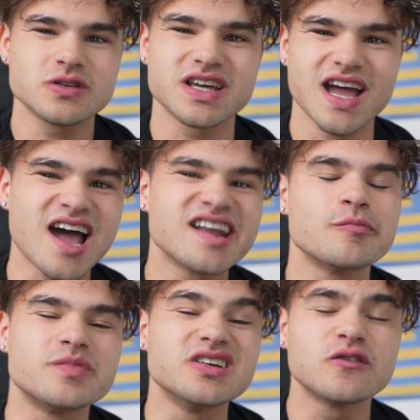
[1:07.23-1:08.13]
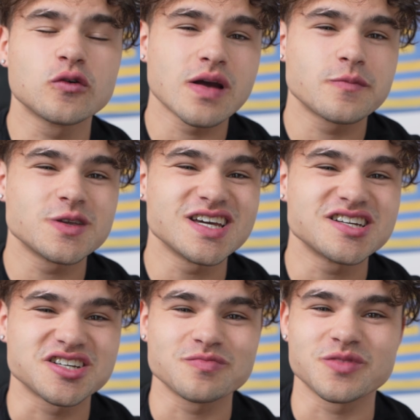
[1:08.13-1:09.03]
They had a bit of a
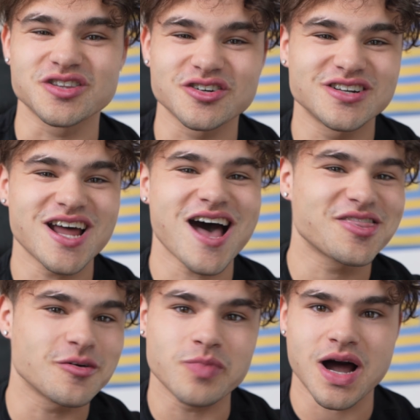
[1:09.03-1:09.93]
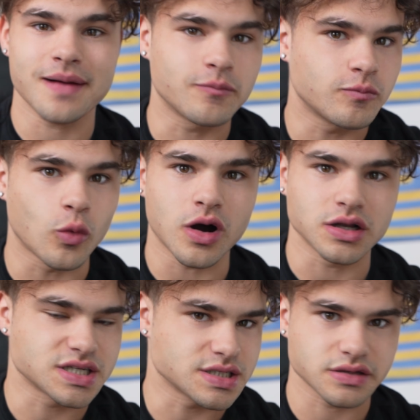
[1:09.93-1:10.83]
reputation, but they're not the Bob
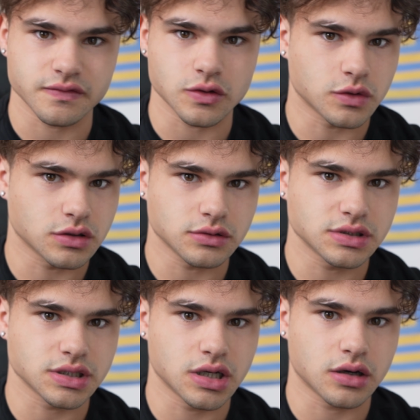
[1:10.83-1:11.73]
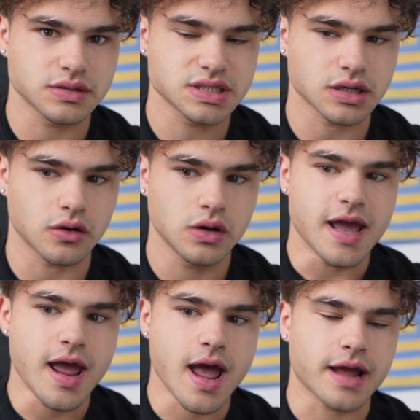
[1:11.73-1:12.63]
watches of the world, you know? So
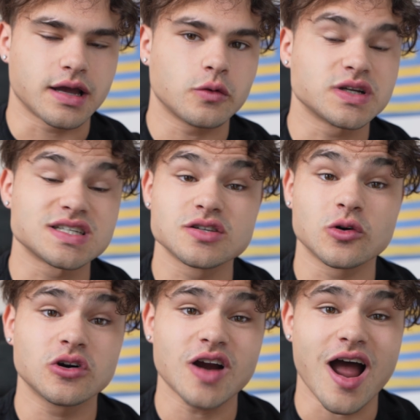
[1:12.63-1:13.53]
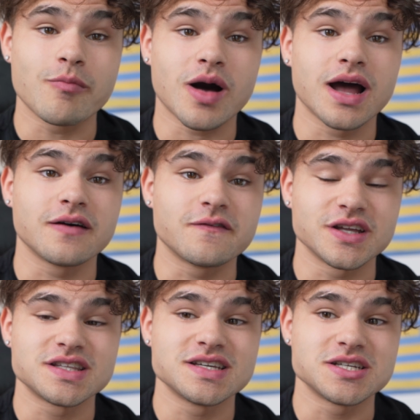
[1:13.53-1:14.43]
yeah, I go in store, I buy a
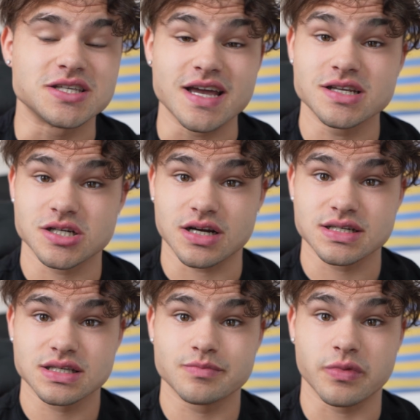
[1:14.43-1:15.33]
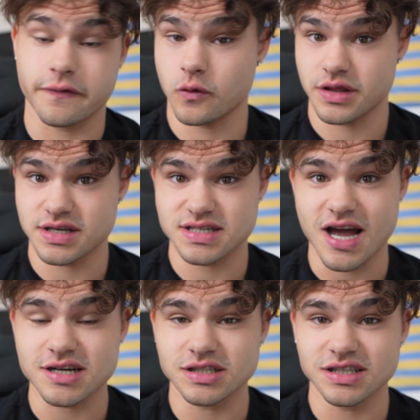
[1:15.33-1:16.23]
vintage Datejust before this
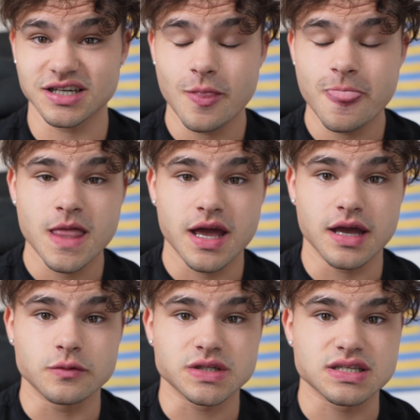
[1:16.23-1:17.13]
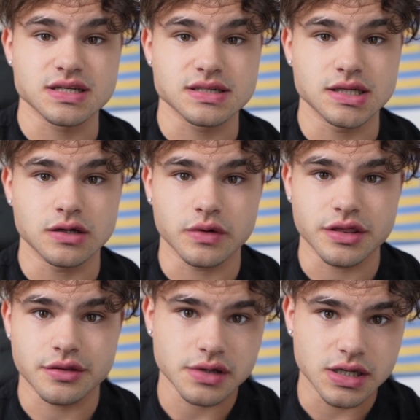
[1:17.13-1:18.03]
actually, and it was a
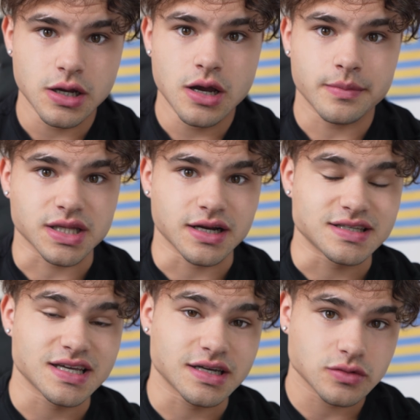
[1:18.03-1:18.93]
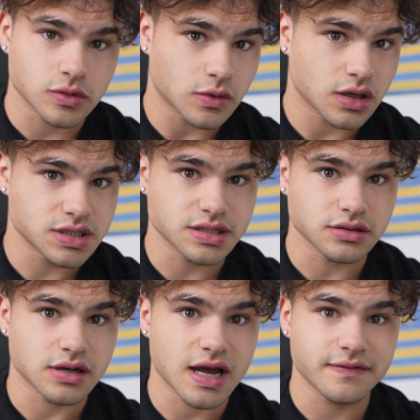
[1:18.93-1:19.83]
16013, but then I take it to a watch
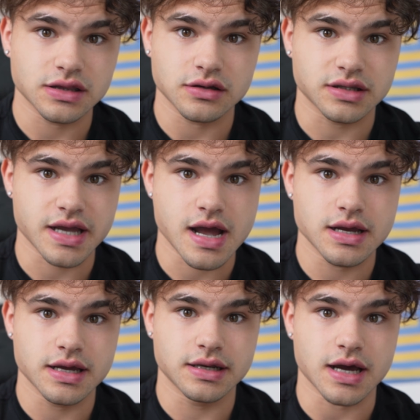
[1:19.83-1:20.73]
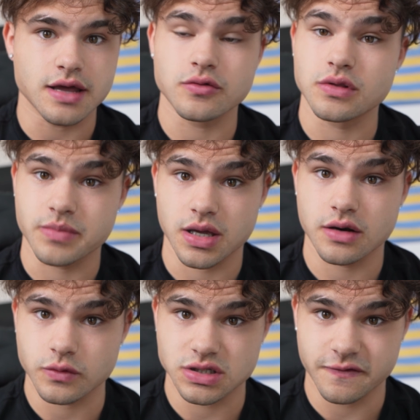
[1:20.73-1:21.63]
dealer, have it looked at, and either the
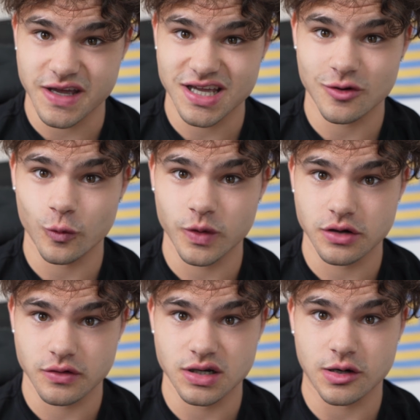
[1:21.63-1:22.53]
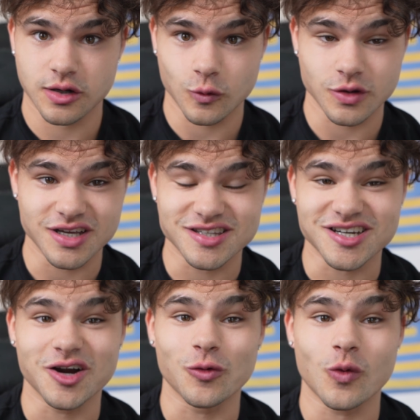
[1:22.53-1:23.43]
band was fake, we agreed on, or the
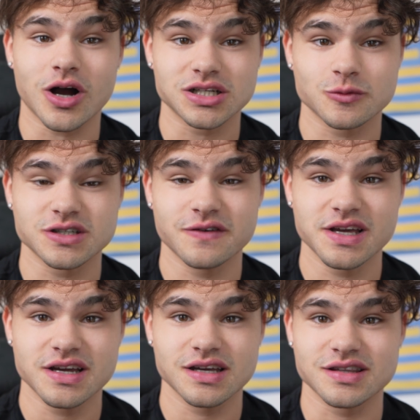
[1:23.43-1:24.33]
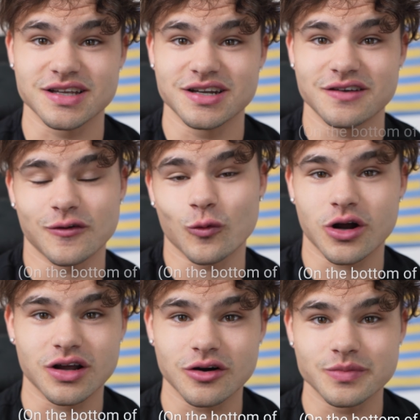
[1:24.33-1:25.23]
entire watch was fake. They didn't even
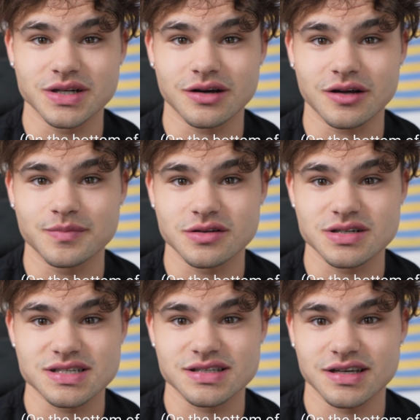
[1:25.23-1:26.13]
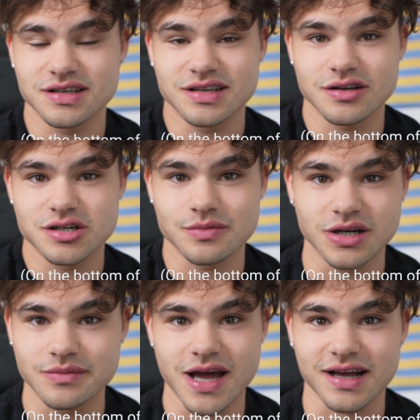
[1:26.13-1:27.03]
want to open it up. They're just like, get your
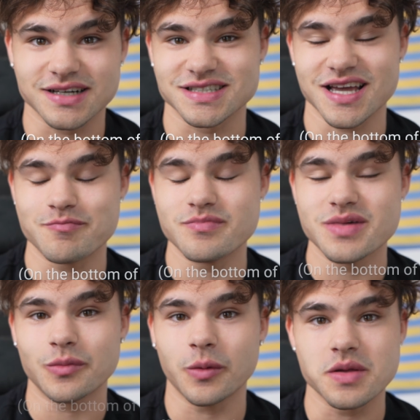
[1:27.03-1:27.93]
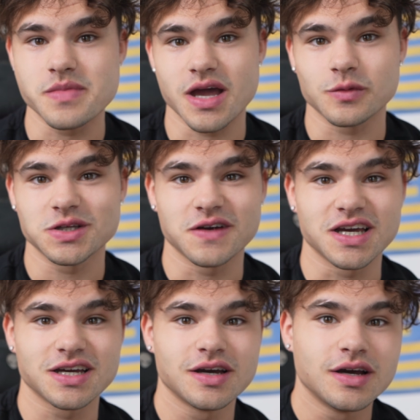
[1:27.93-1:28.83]
money back, because at minimum the band was fake.